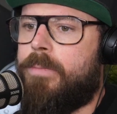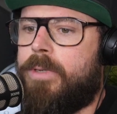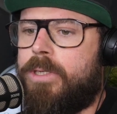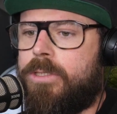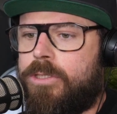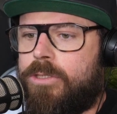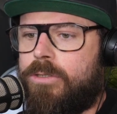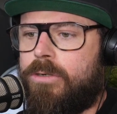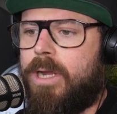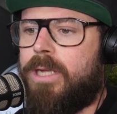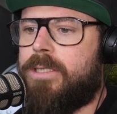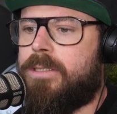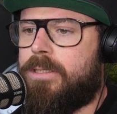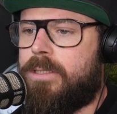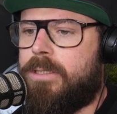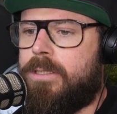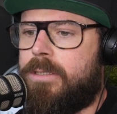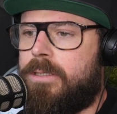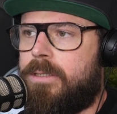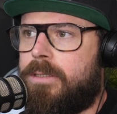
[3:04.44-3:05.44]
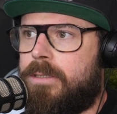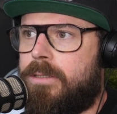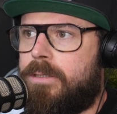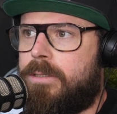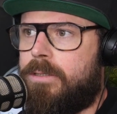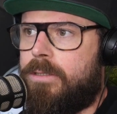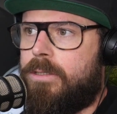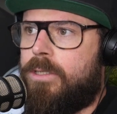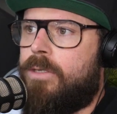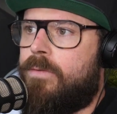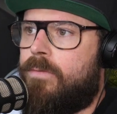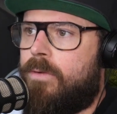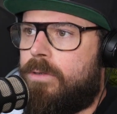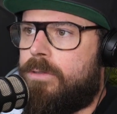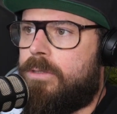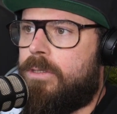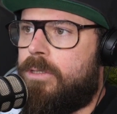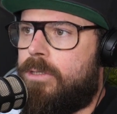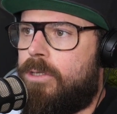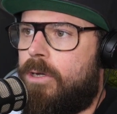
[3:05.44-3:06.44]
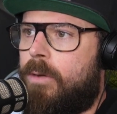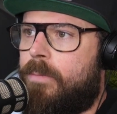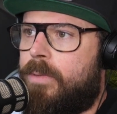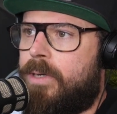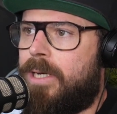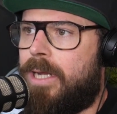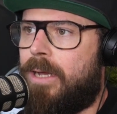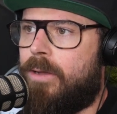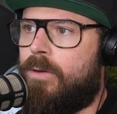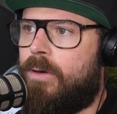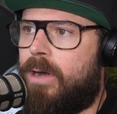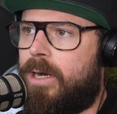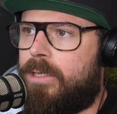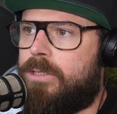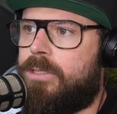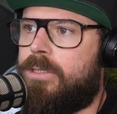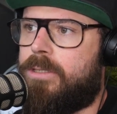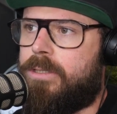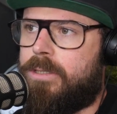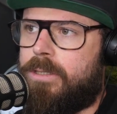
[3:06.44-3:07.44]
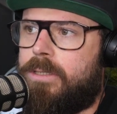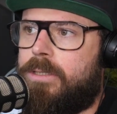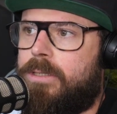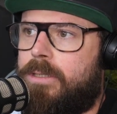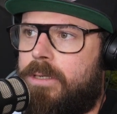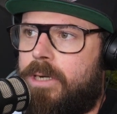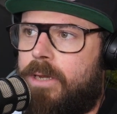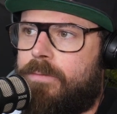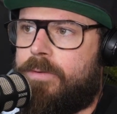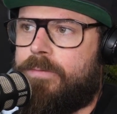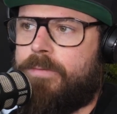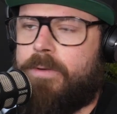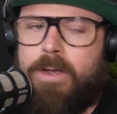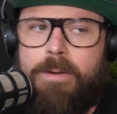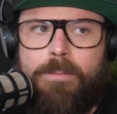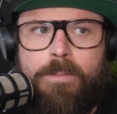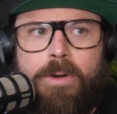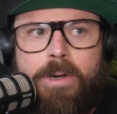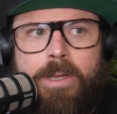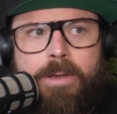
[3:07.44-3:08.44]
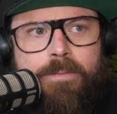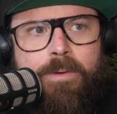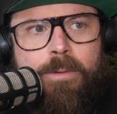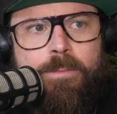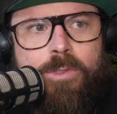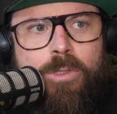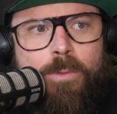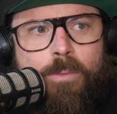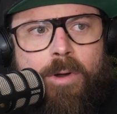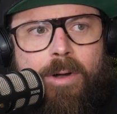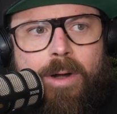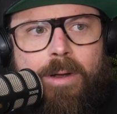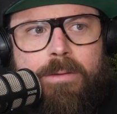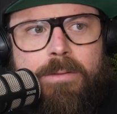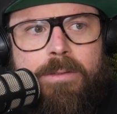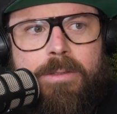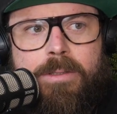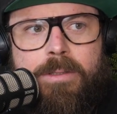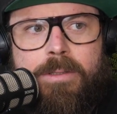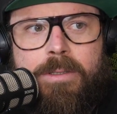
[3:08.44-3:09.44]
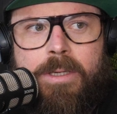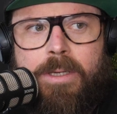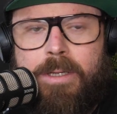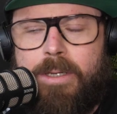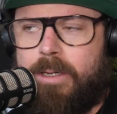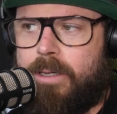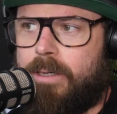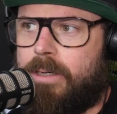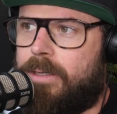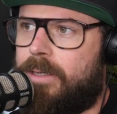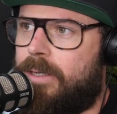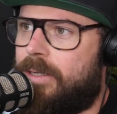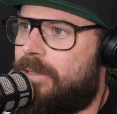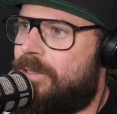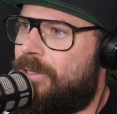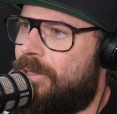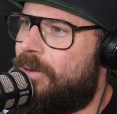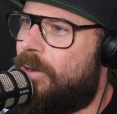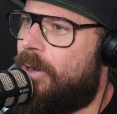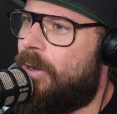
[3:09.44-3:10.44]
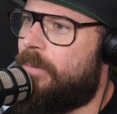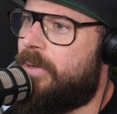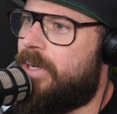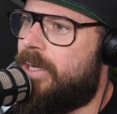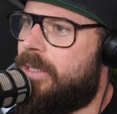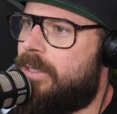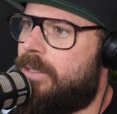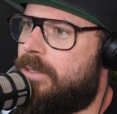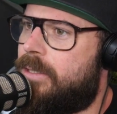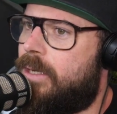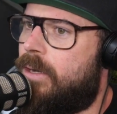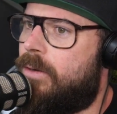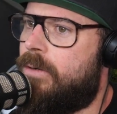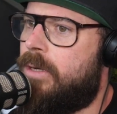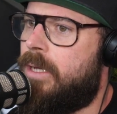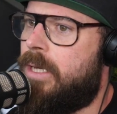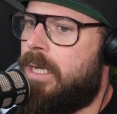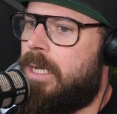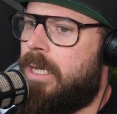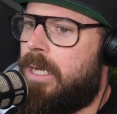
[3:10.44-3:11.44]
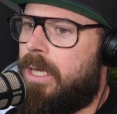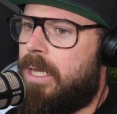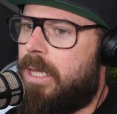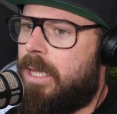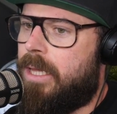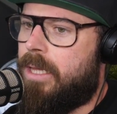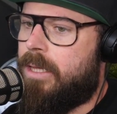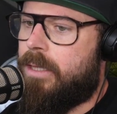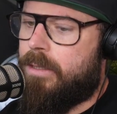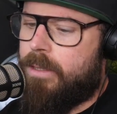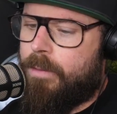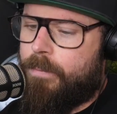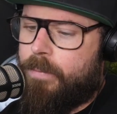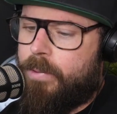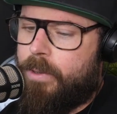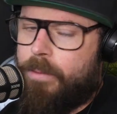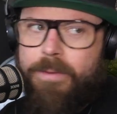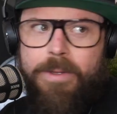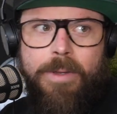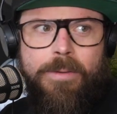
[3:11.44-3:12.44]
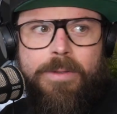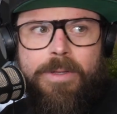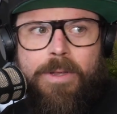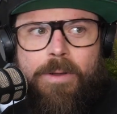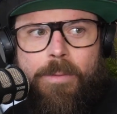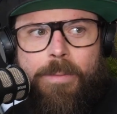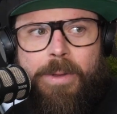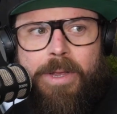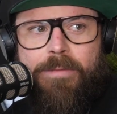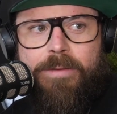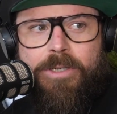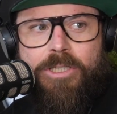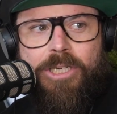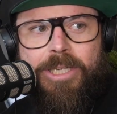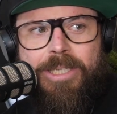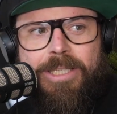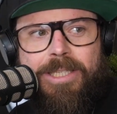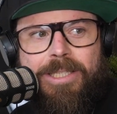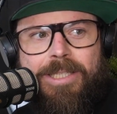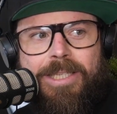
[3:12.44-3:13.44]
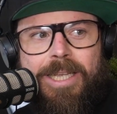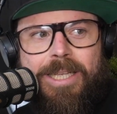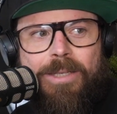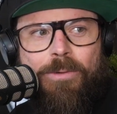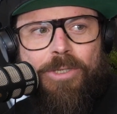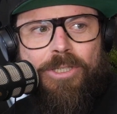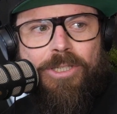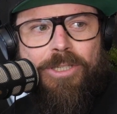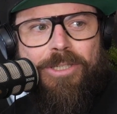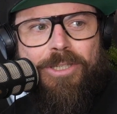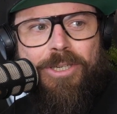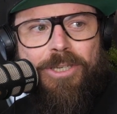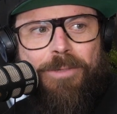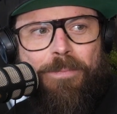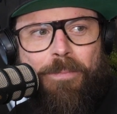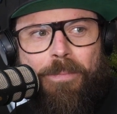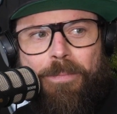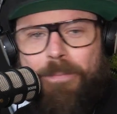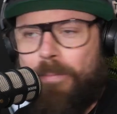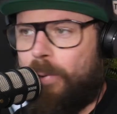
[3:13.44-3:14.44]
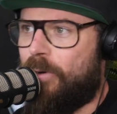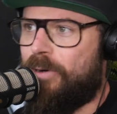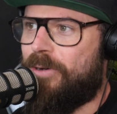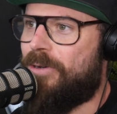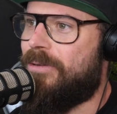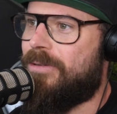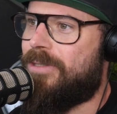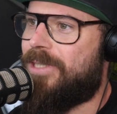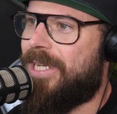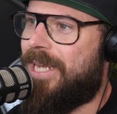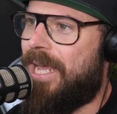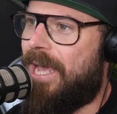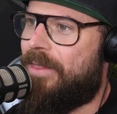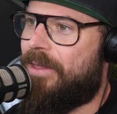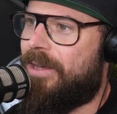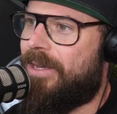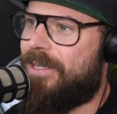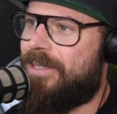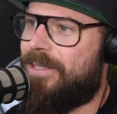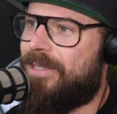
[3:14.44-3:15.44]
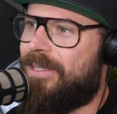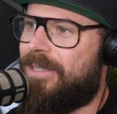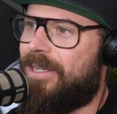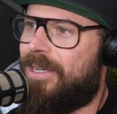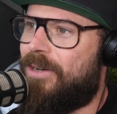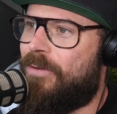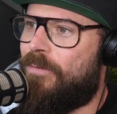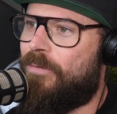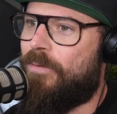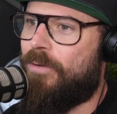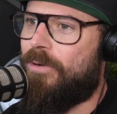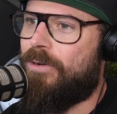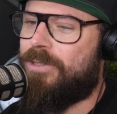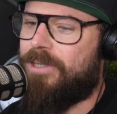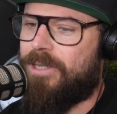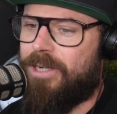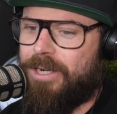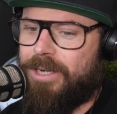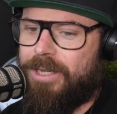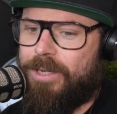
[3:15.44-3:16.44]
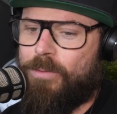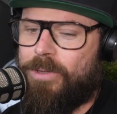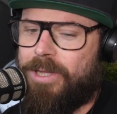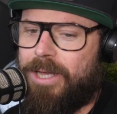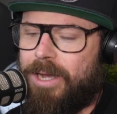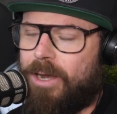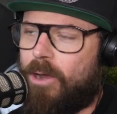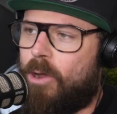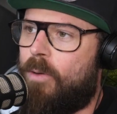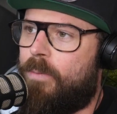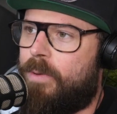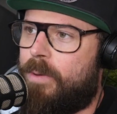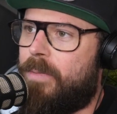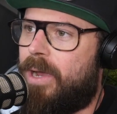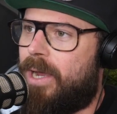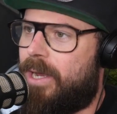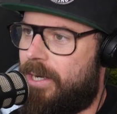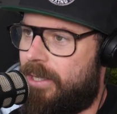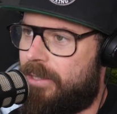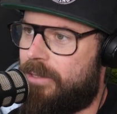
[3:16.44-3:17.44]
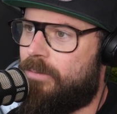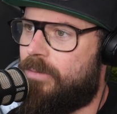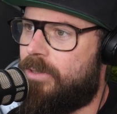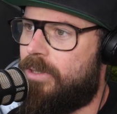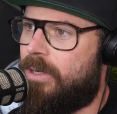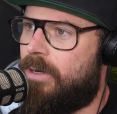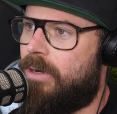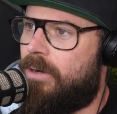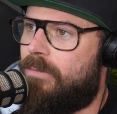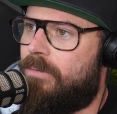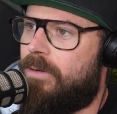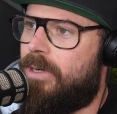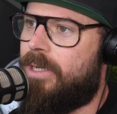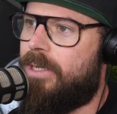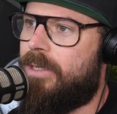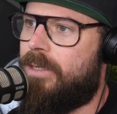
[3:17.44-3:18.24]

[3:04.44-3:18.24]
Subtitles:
be stressed that you've lost the job and now you're anxious that you're going to have to find money from somewhere else. And do you know what I mean? Mm-hmm. So they're a bit of a shitty stick, which is just bundled together, that unfortunately, without coping mechanisms, you can't really